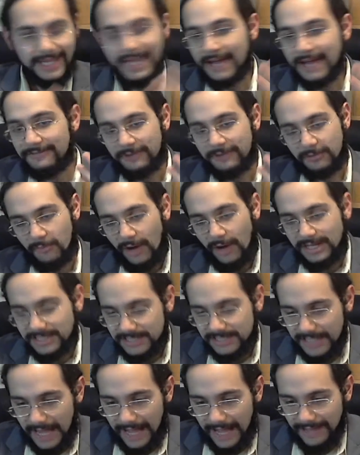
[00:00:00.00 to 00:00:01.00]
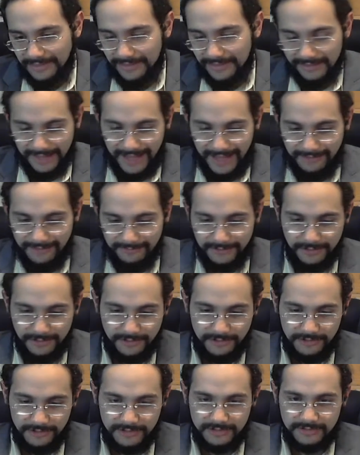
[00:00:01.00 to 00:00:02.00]
you have on one side the left,
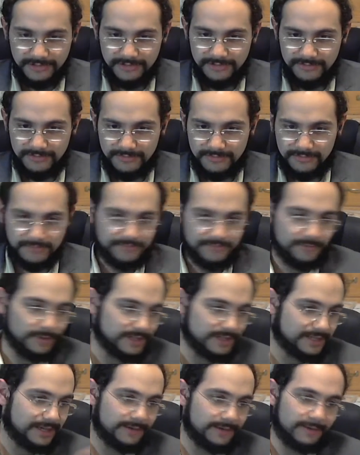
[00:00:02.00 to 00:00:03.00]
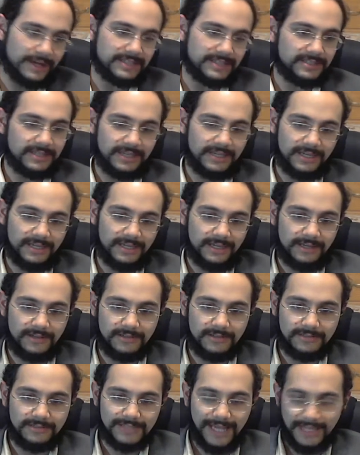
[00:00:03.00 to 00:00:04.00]
who's with
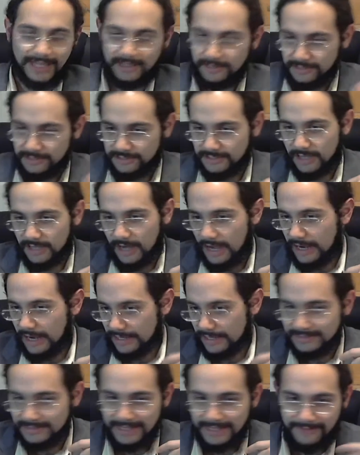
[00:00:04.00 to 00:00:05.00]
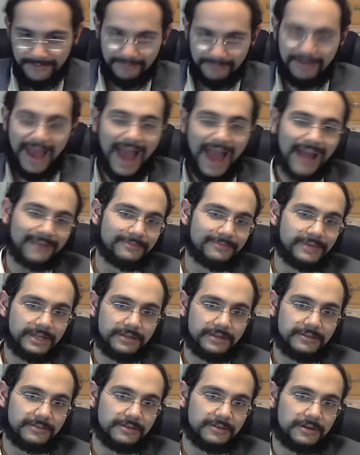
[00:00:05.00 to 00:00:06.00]
TYT, Secular Talk, David
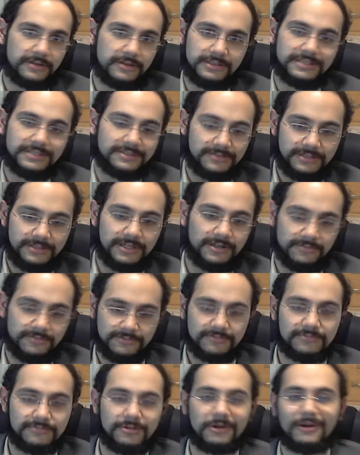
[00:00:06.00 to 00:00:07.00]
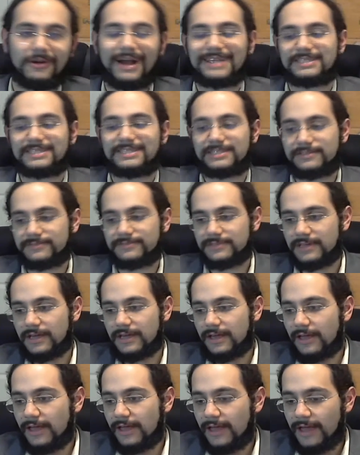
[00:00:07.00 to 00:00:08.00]
Pakman, all these, progressives.
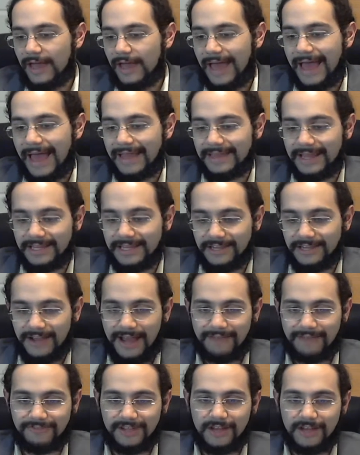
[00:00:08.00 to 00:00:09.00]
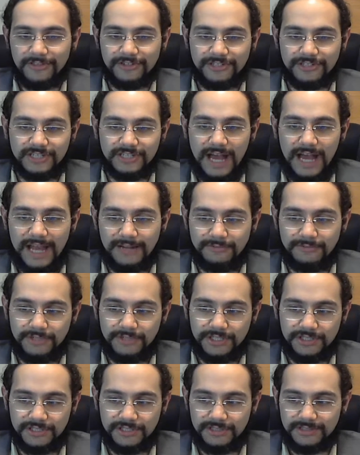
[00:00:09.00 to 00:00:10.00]
And then you have the other side,
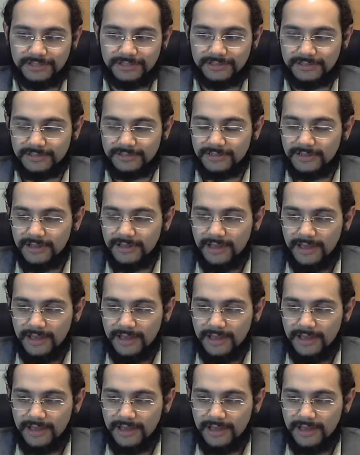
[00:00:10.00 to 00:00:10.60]
which is